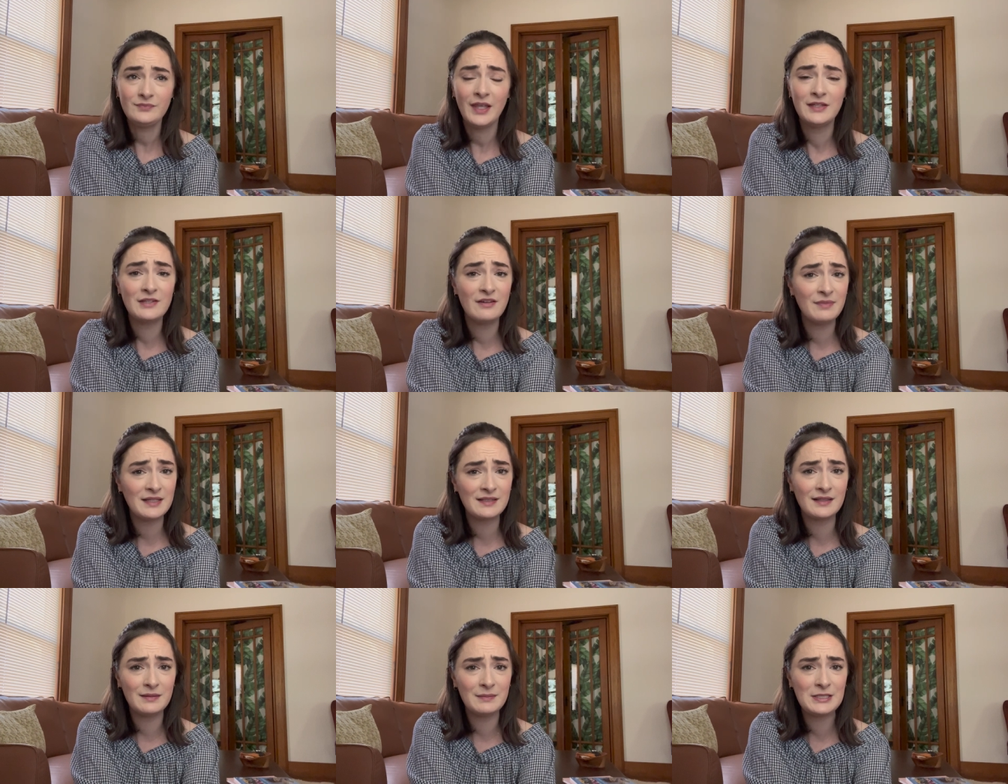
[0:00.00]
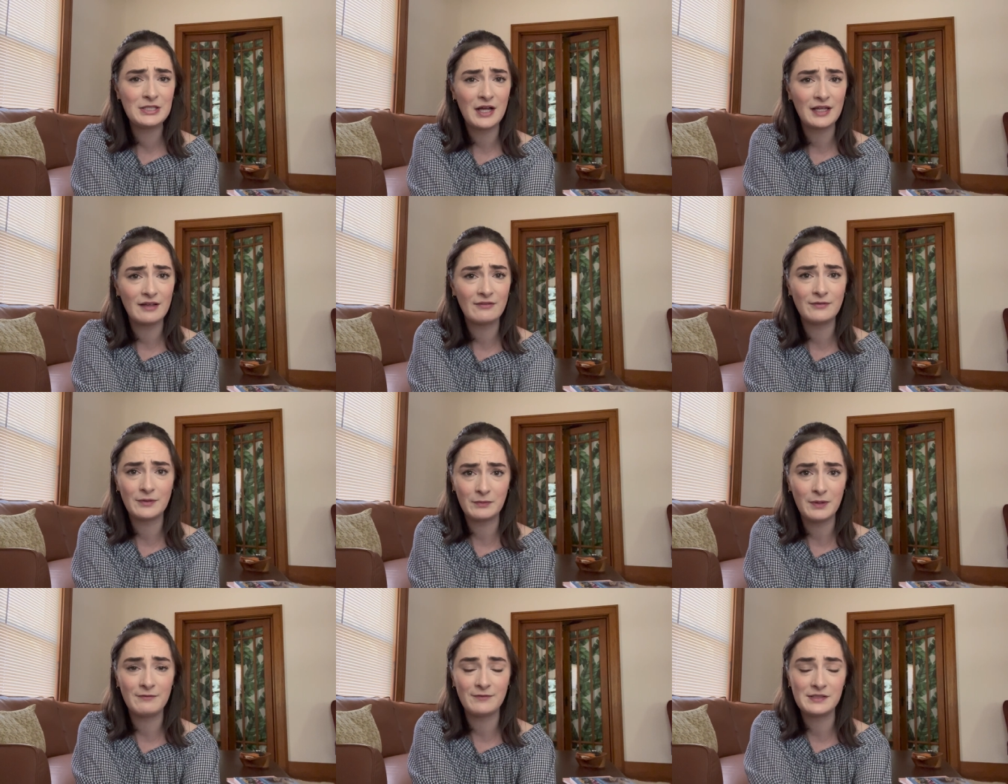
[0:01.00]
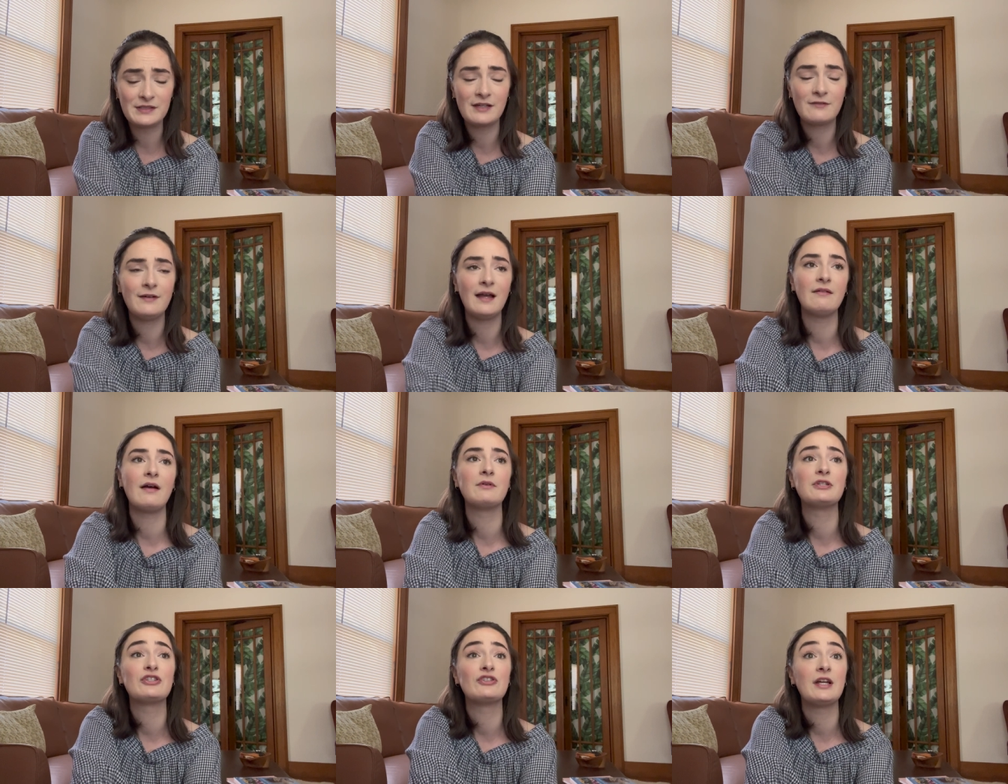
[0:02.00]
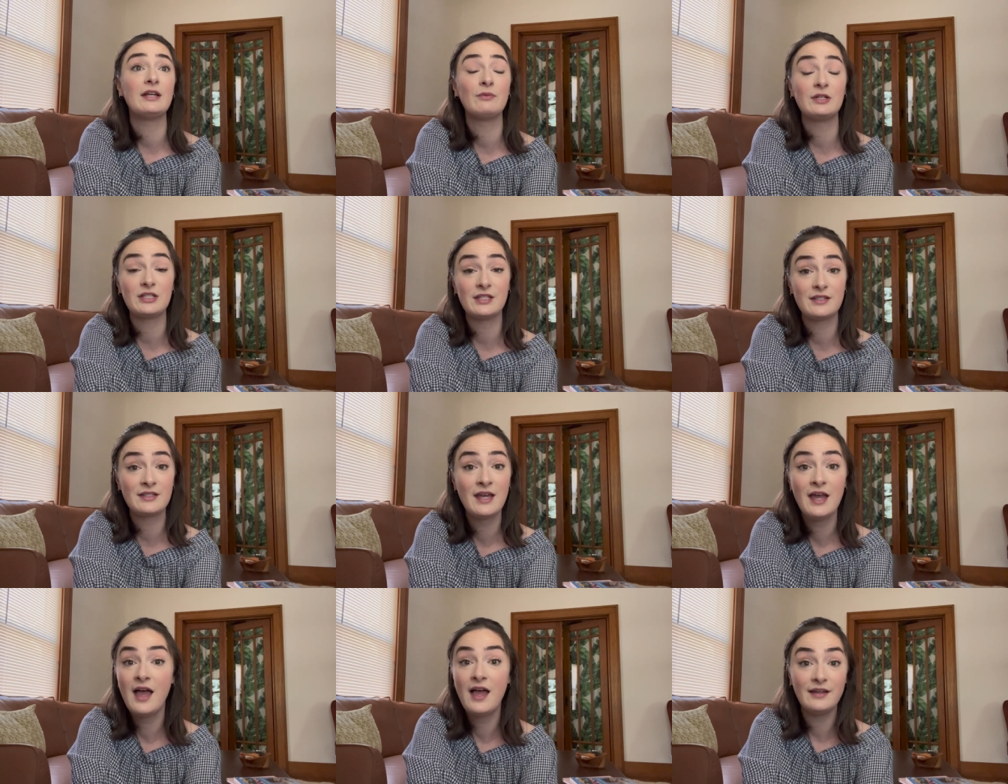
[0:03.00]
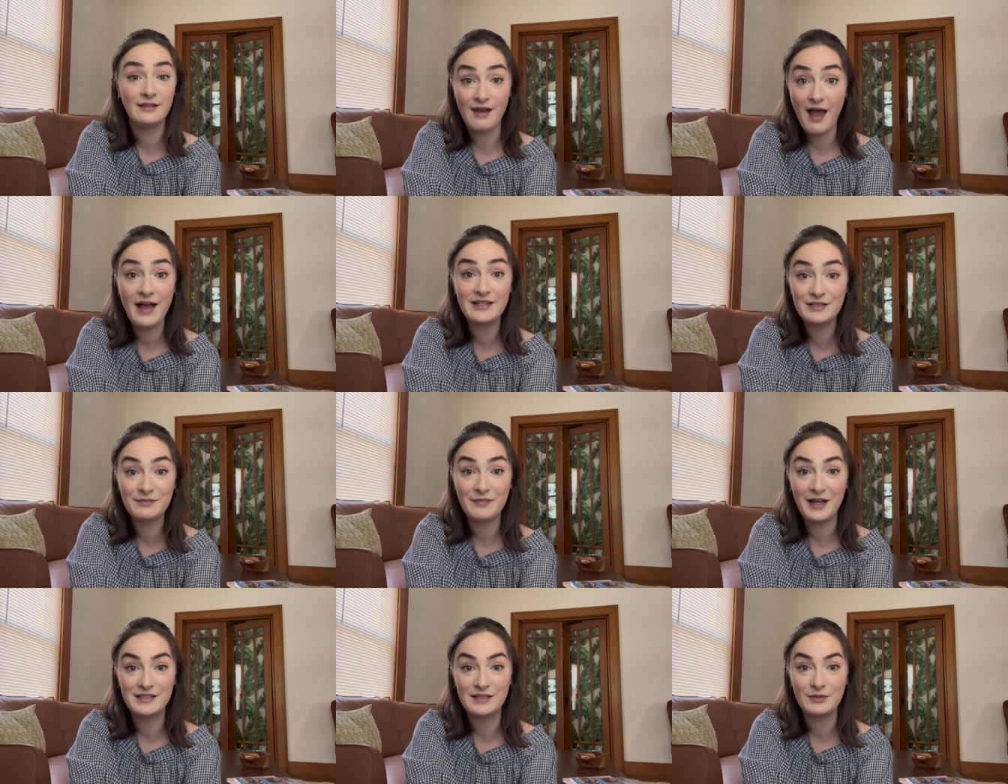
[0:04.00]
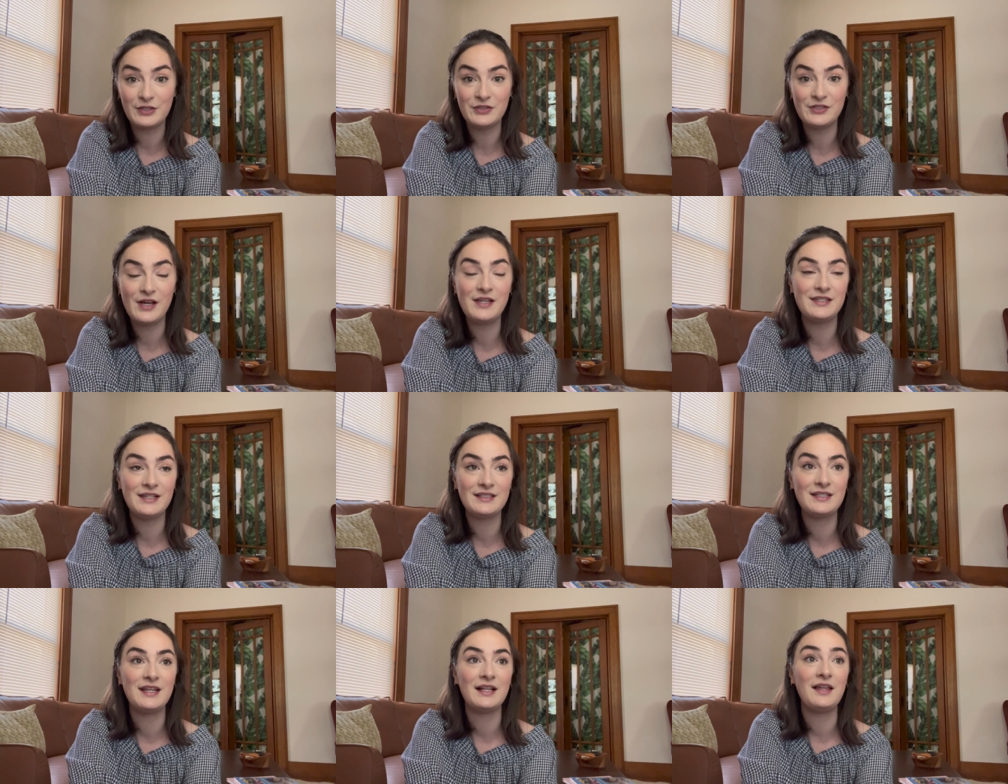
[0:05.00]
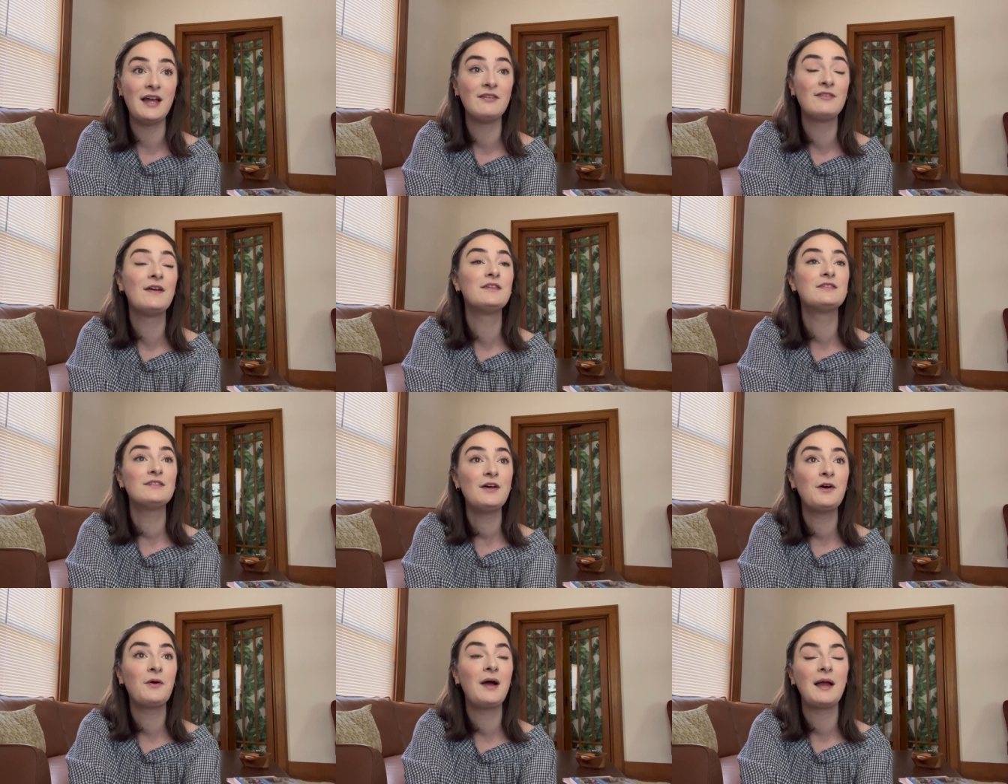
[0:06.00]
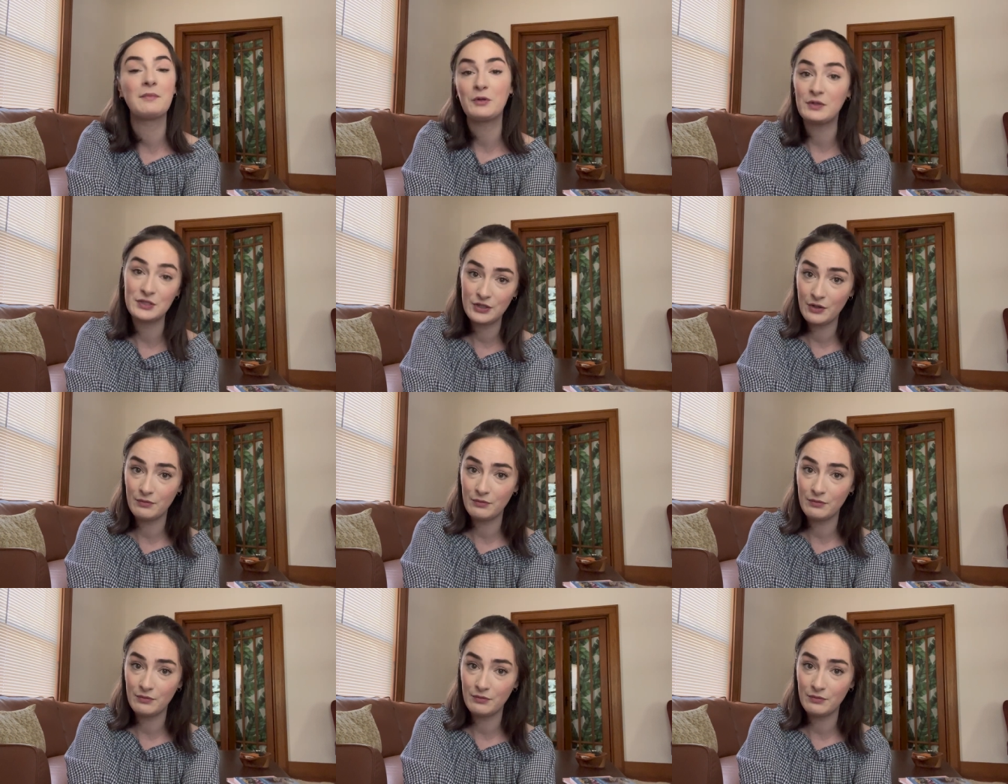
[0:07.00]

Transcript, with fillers: So I've basically been talking for what feels like five hours straight, which is not my typical day-to-day -day life. So I'm going to go